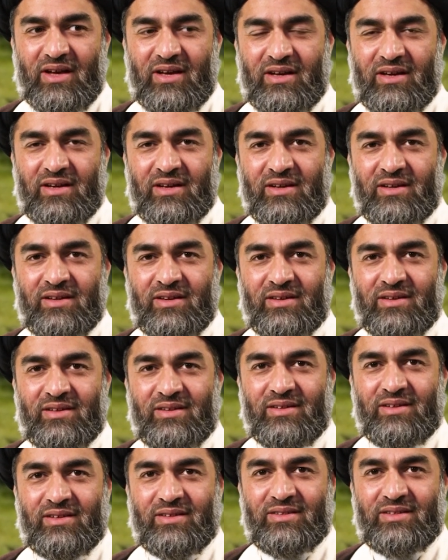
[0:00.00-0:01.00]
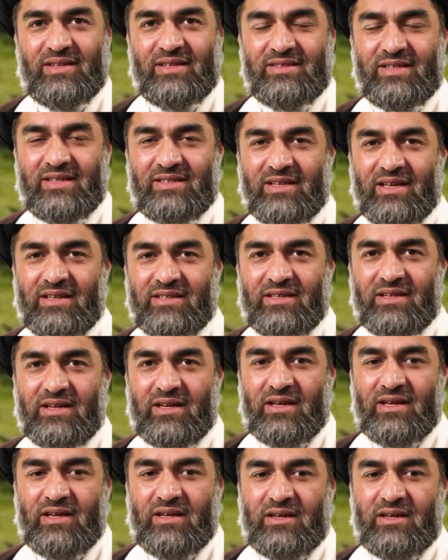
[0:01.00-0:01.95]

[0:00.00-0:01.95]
they say that